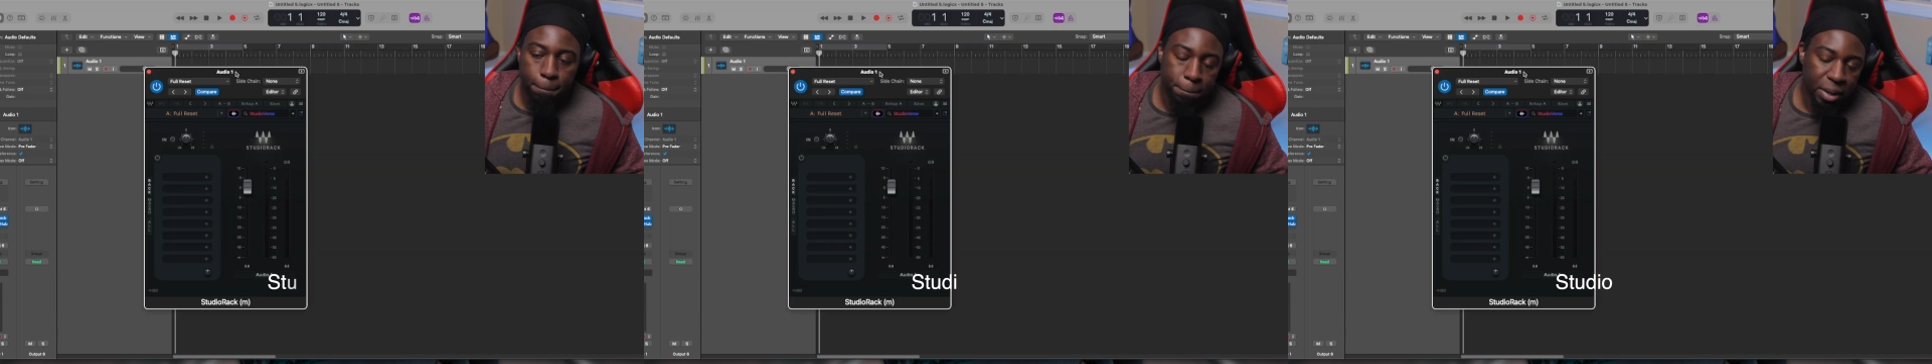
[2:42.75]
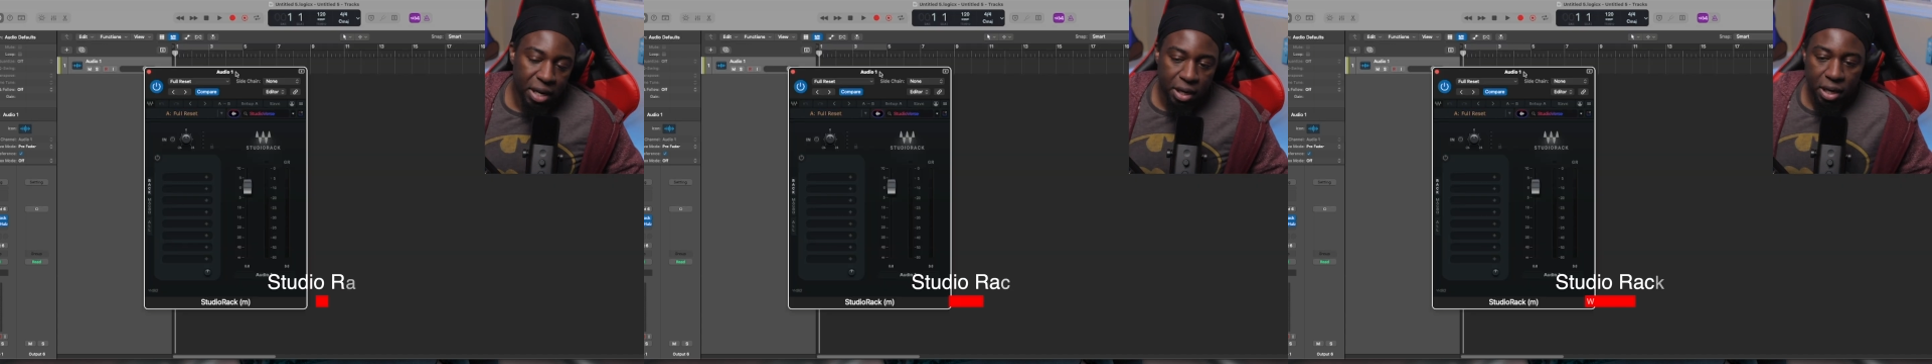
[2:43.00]

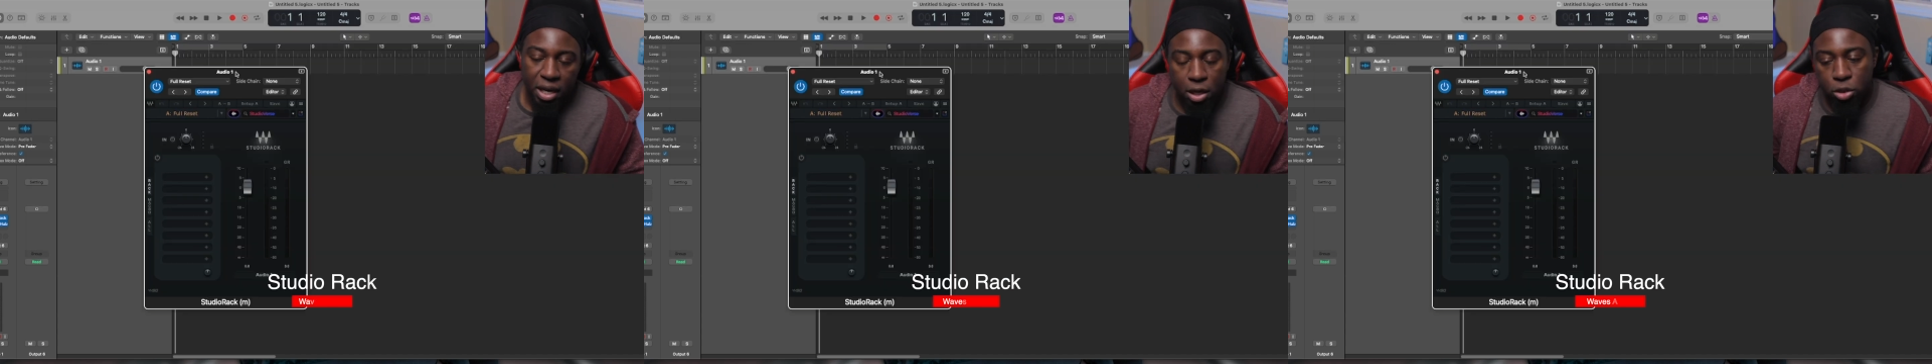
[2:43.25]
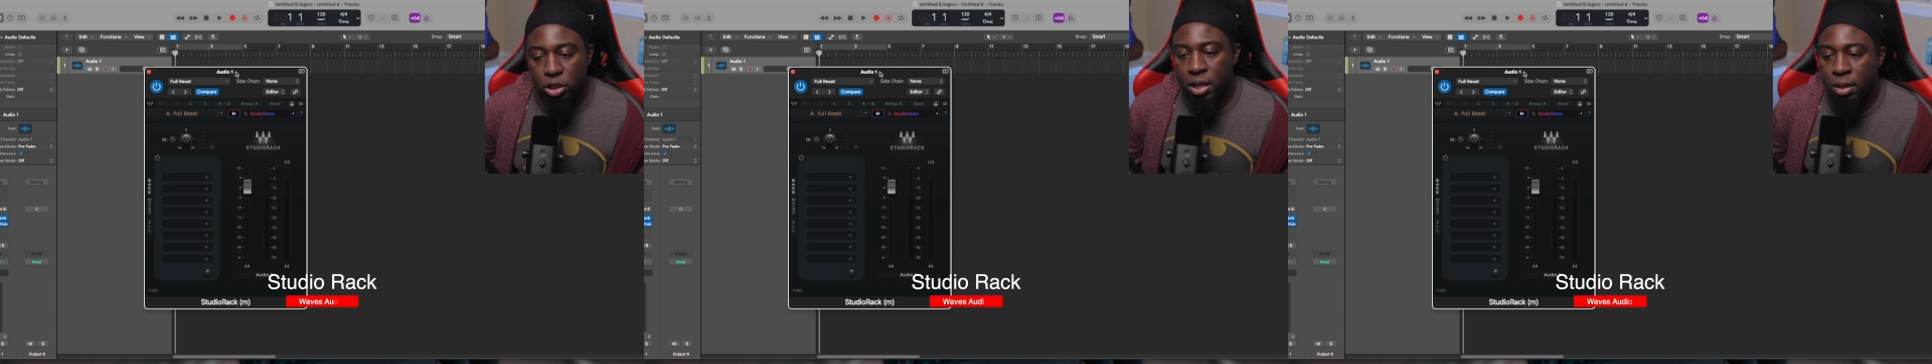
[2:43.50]
But
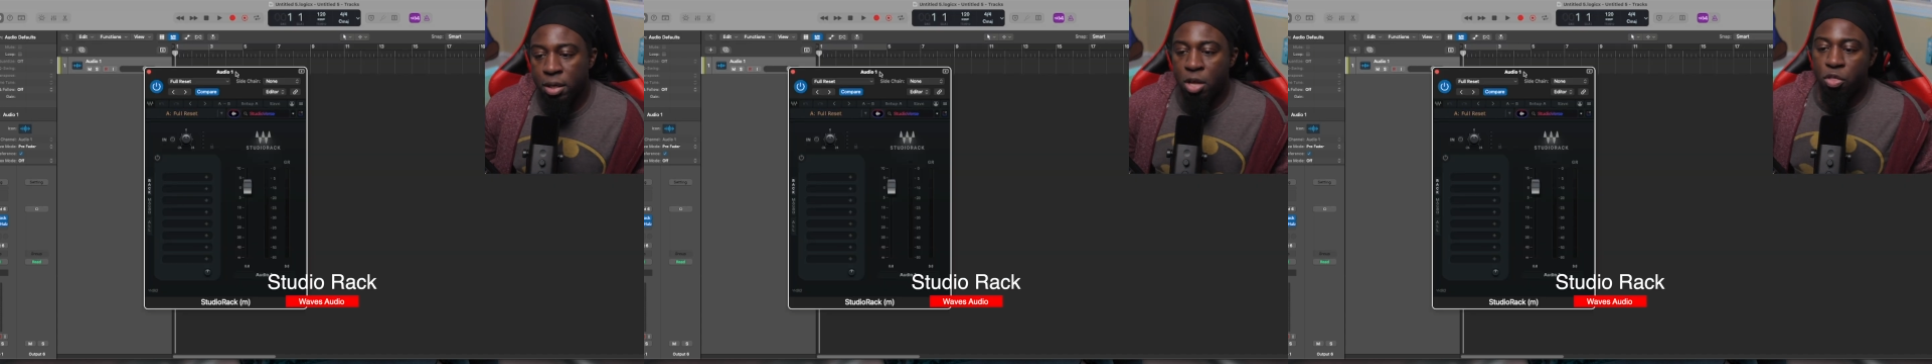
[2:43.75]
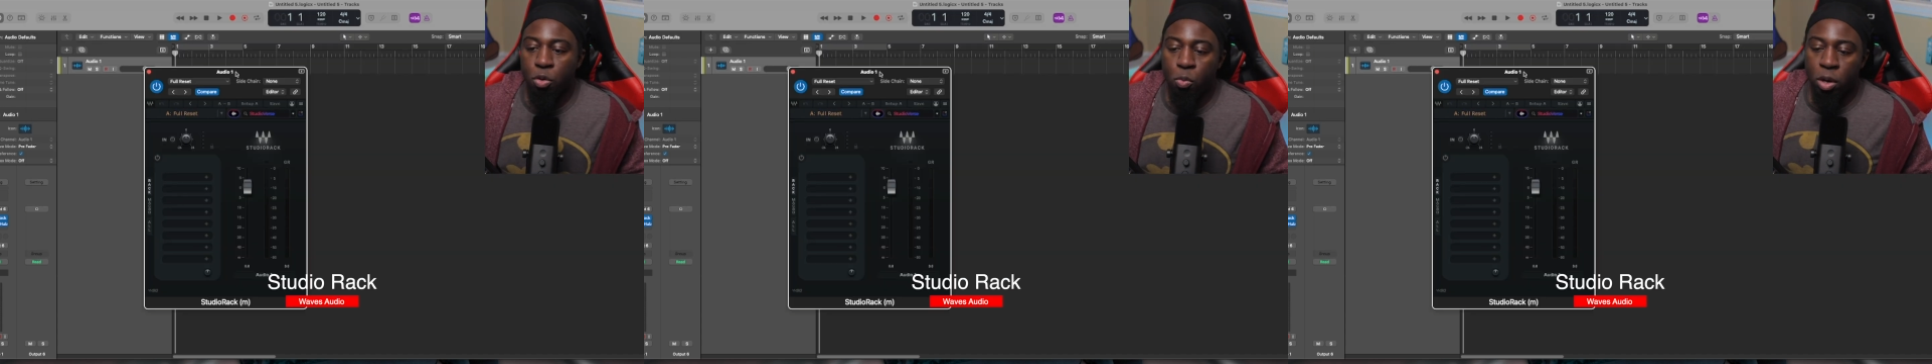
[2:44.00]
here's
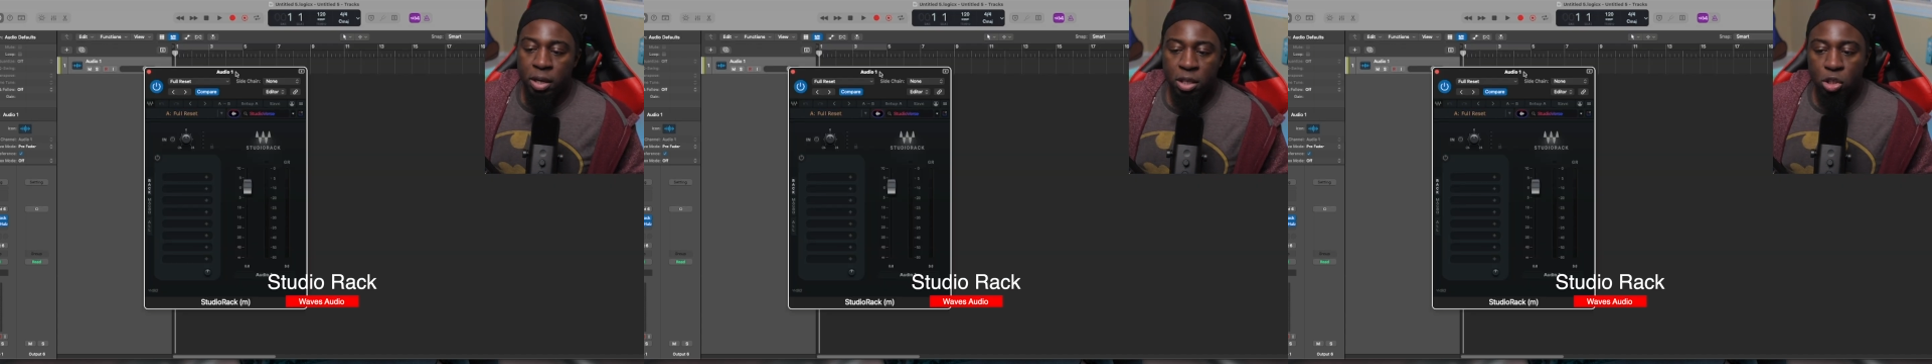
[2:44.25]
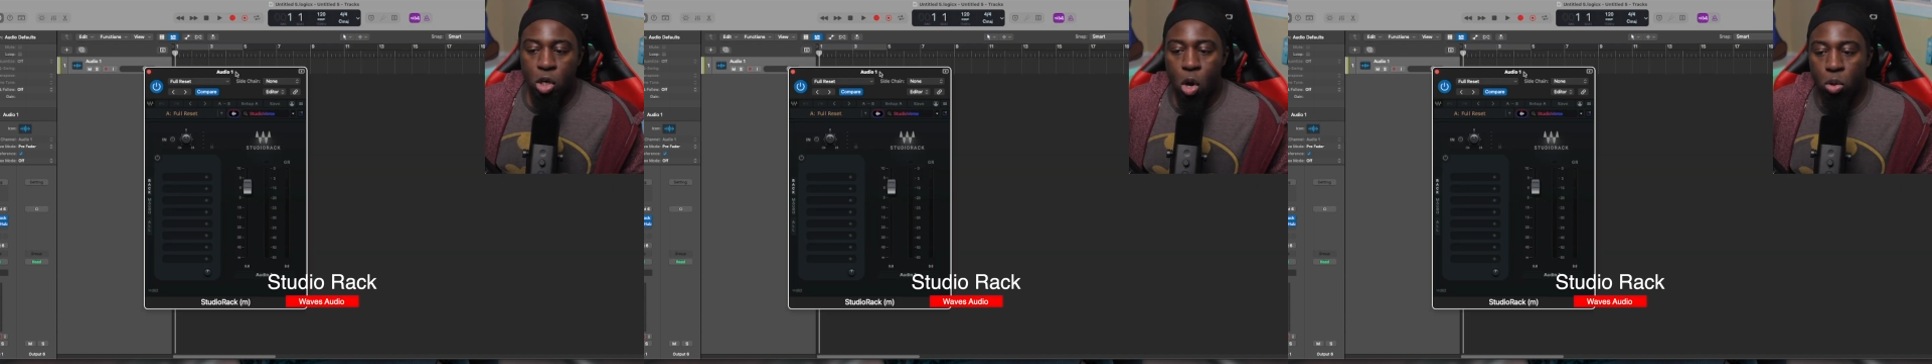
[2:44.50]
another one.
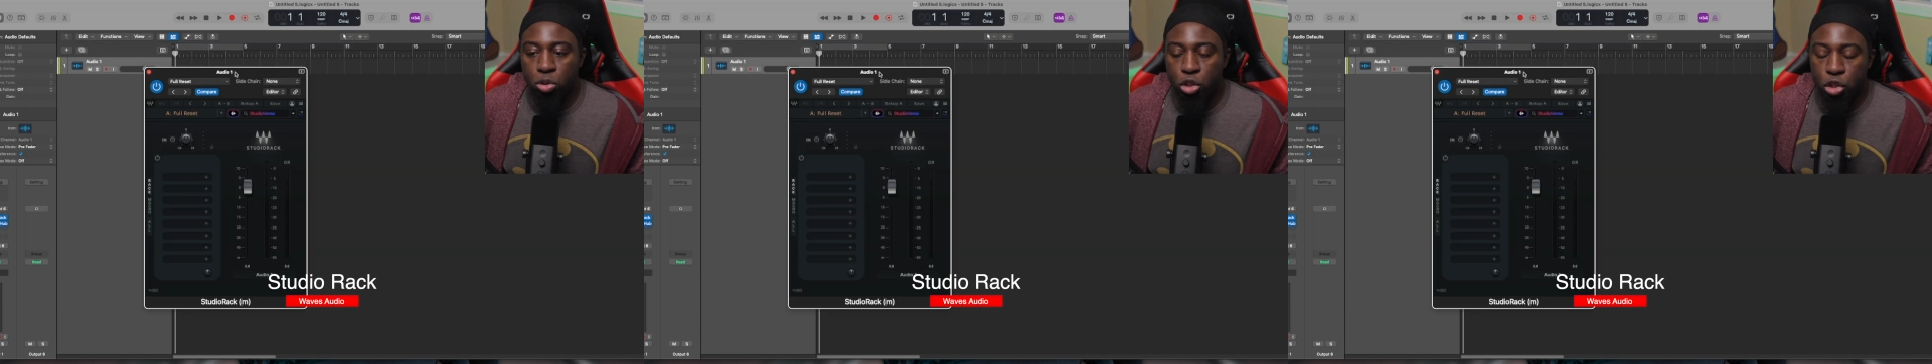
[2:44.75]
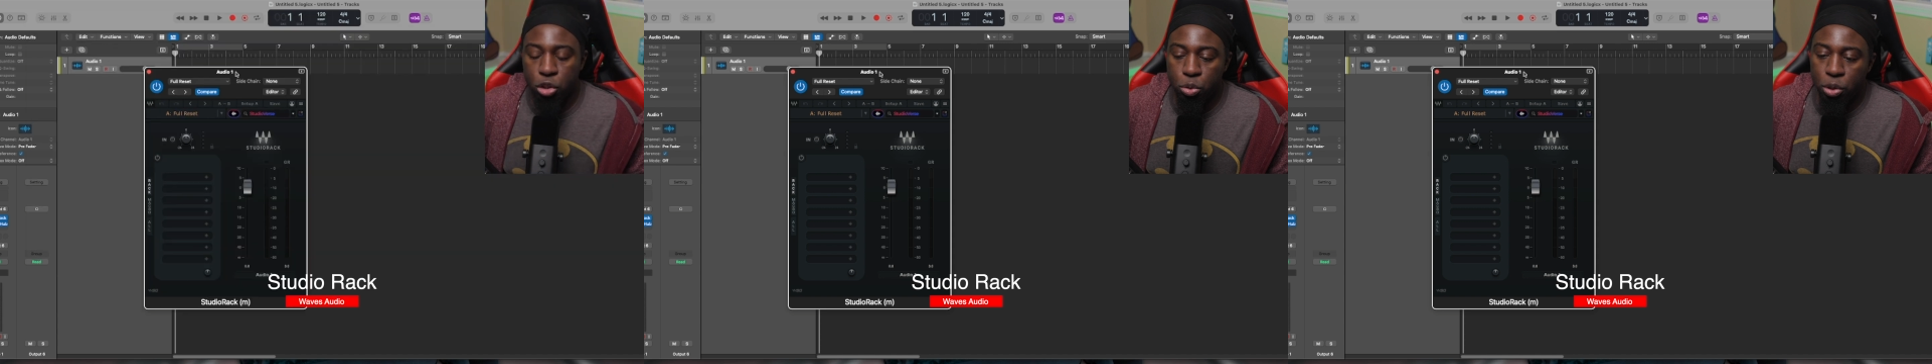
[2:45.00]
It's called
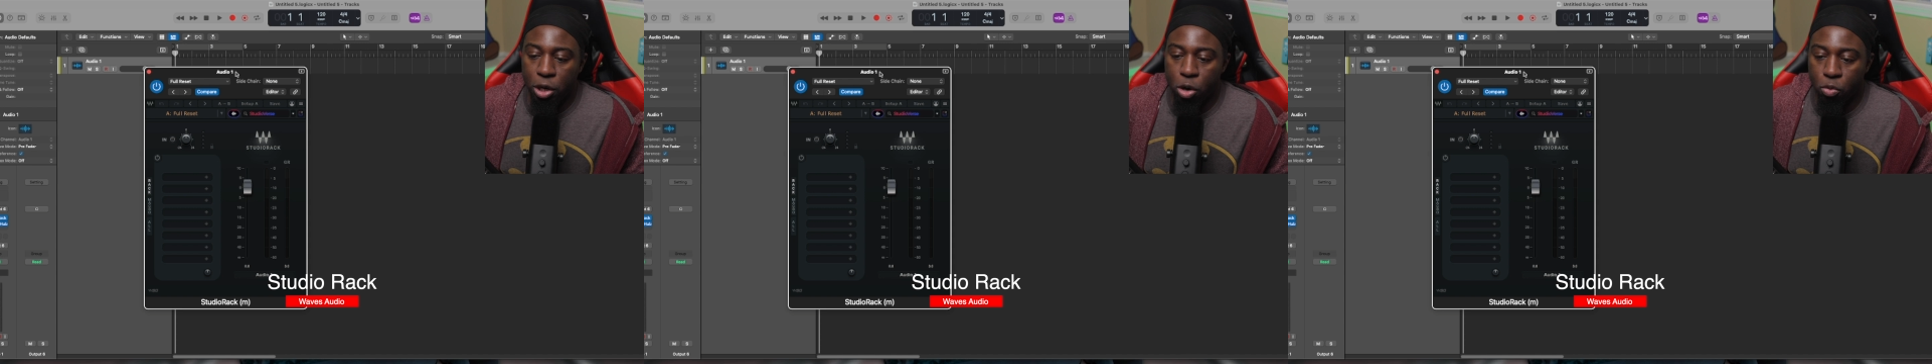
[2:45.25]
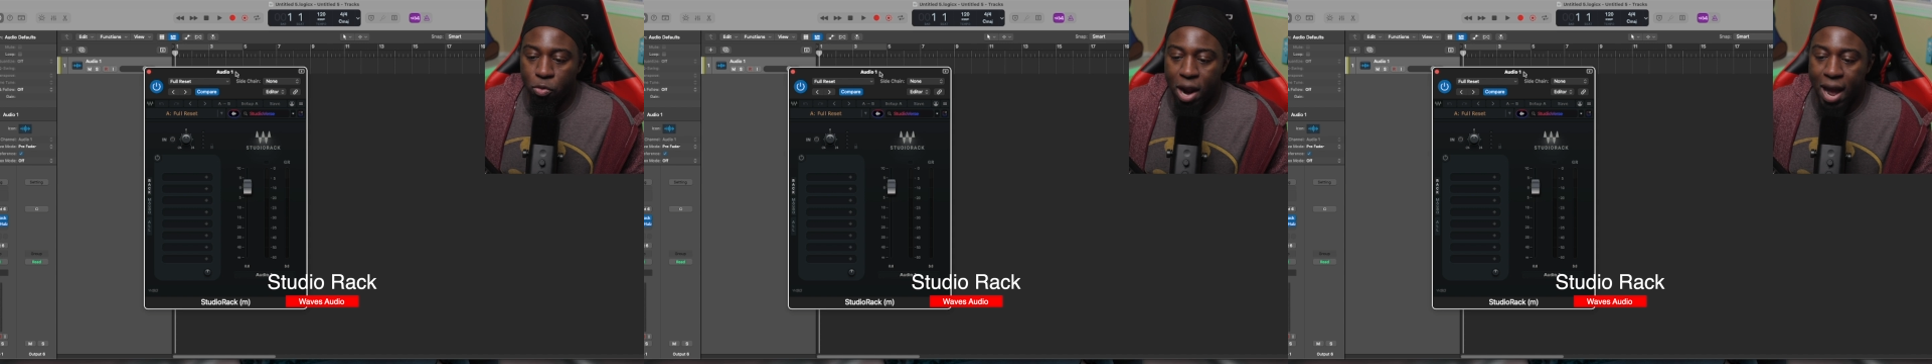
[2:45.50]

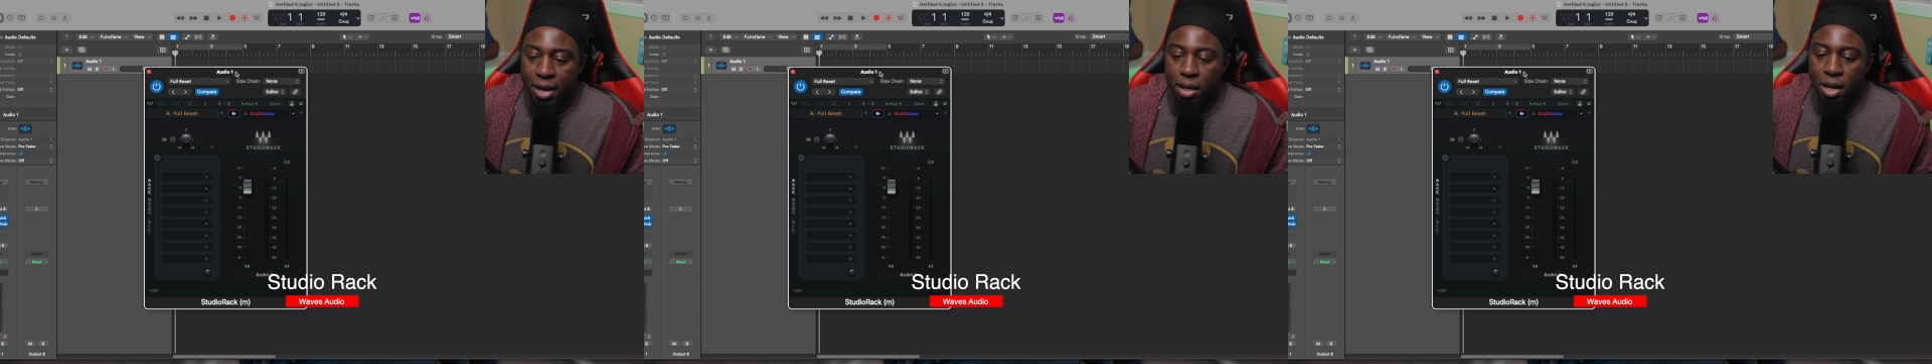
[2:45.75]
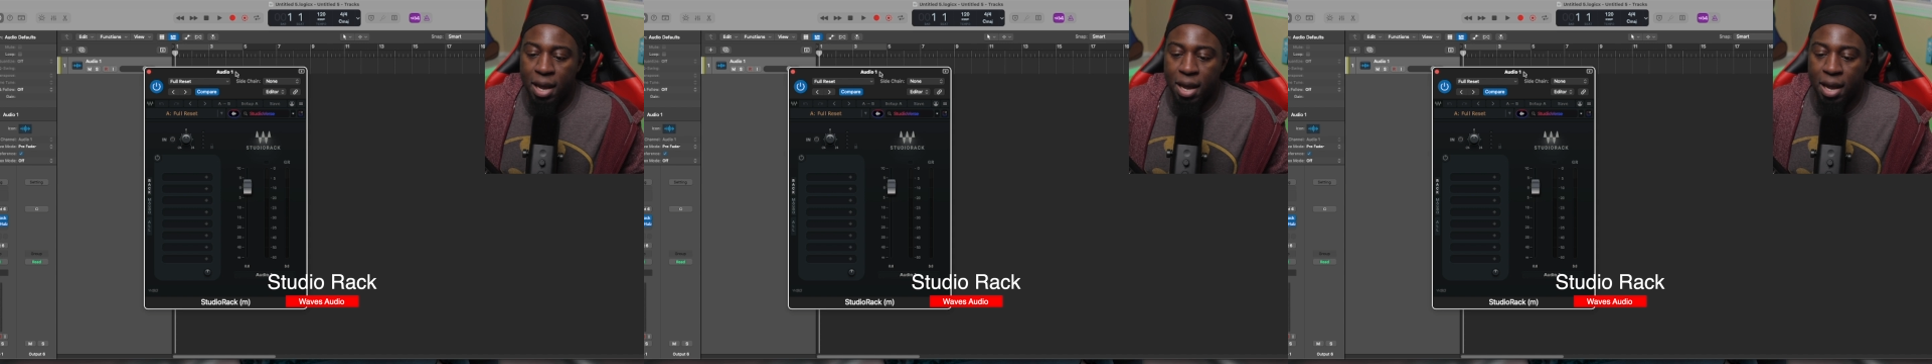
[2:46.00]
Studio Rack.